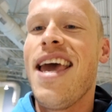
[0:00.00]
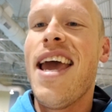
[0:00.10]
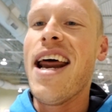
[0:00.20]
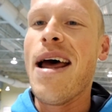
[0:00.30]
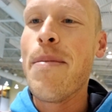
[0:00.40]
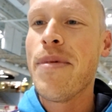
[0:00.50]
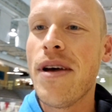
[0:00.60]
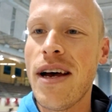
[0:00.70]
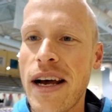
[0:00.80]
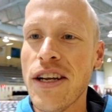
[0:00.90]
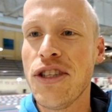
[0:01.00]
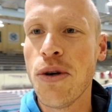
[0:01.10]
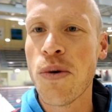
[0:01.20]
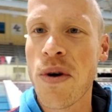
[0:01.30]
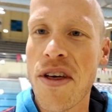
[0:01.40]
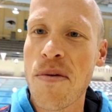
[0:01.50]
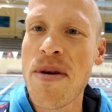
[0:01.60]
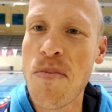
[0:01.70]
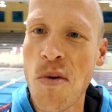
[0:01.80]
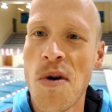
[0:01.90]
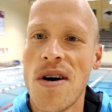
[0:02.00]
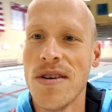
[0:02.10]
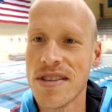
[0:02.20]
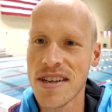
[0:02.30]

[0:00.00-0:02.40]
and I'm doing what other people won't.